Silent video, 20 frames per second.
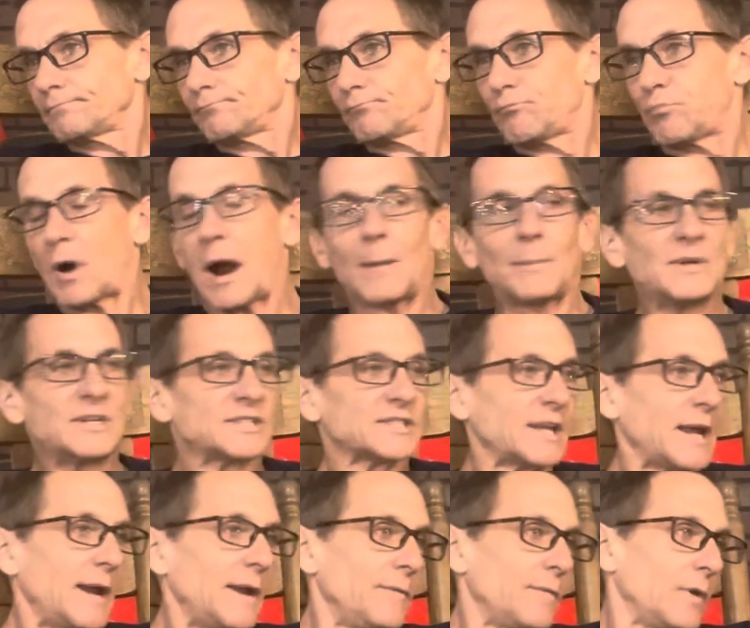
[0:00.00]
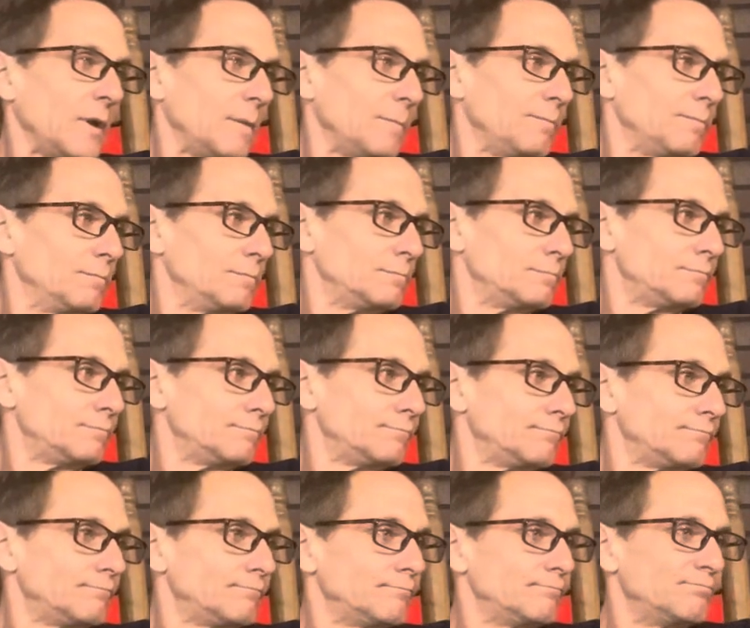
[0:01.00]
Probably say the
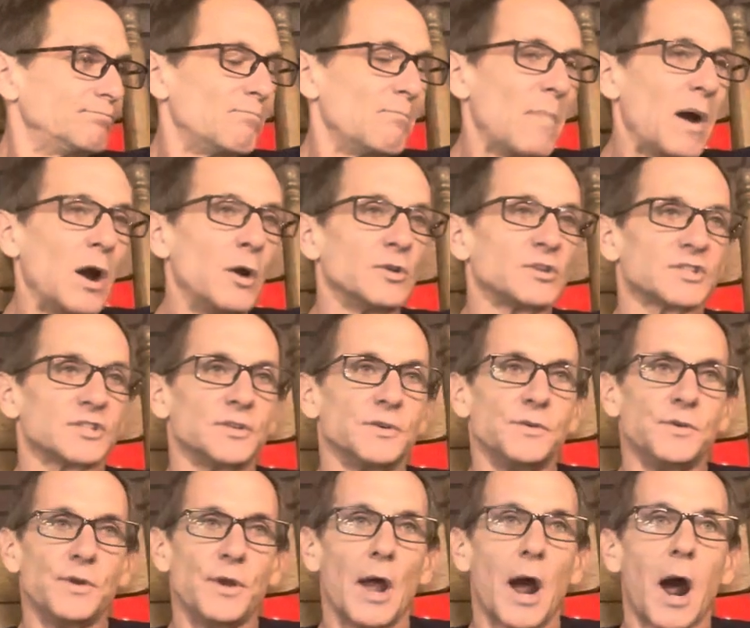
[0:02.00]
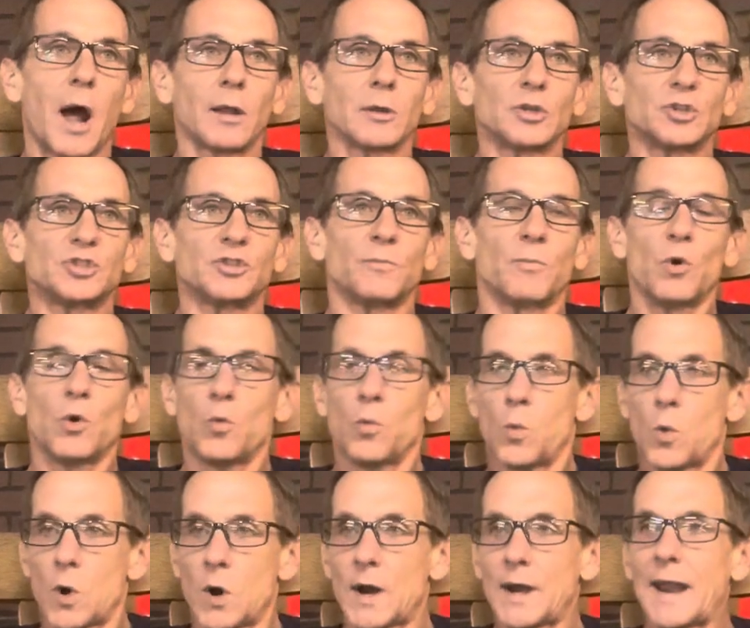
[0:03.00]
most knowledgeable
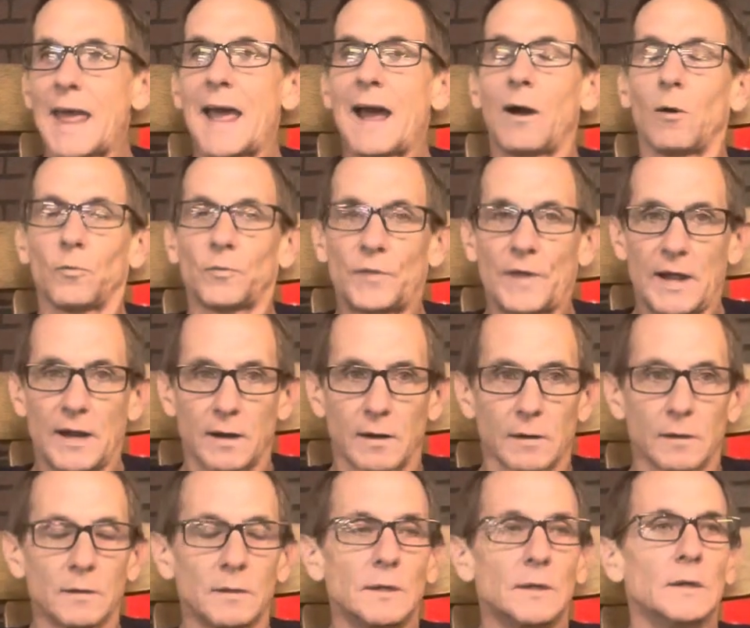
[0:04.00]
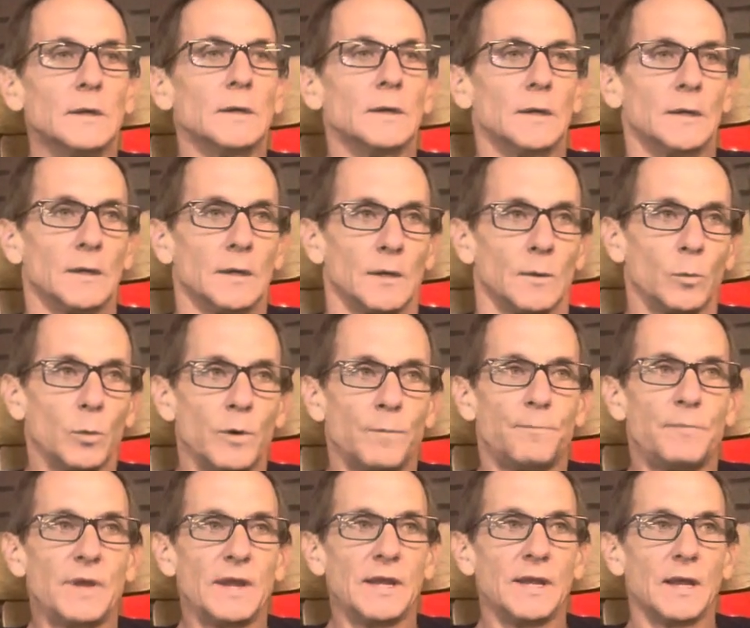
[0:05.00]
one out there would
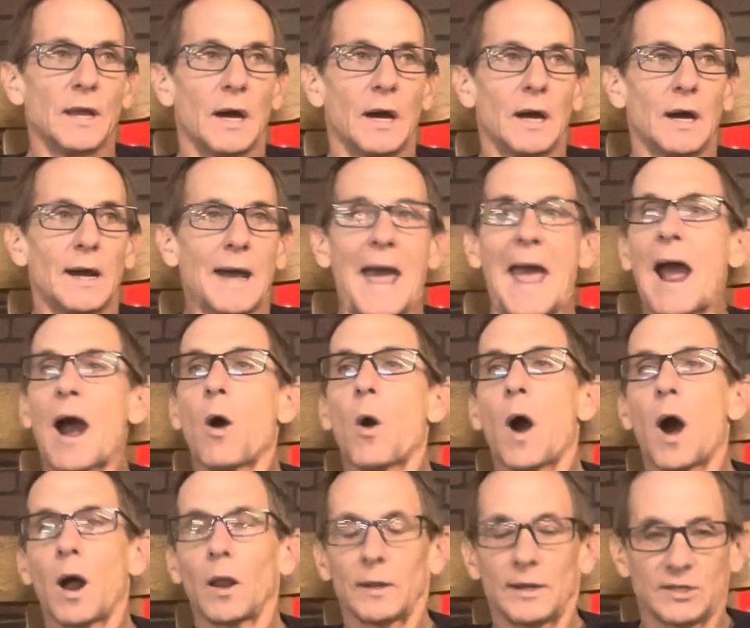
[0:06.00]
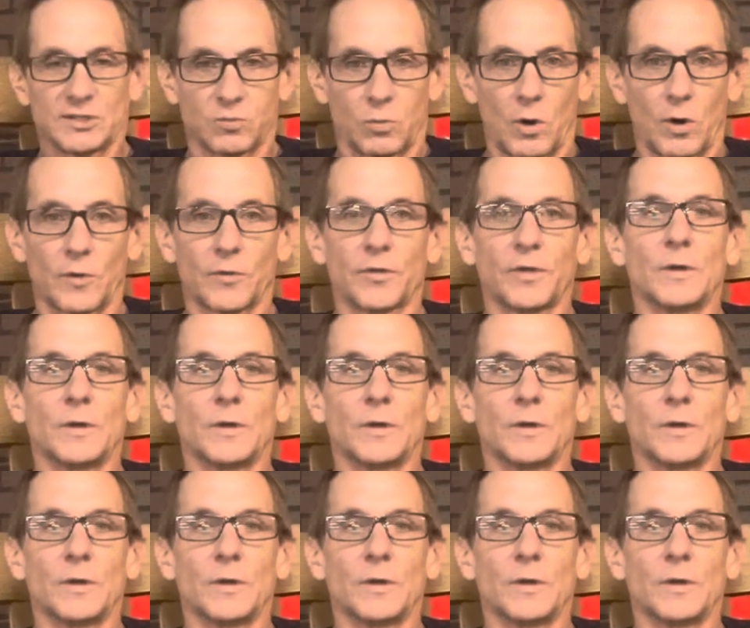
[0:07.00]
be Al Hollingsworth.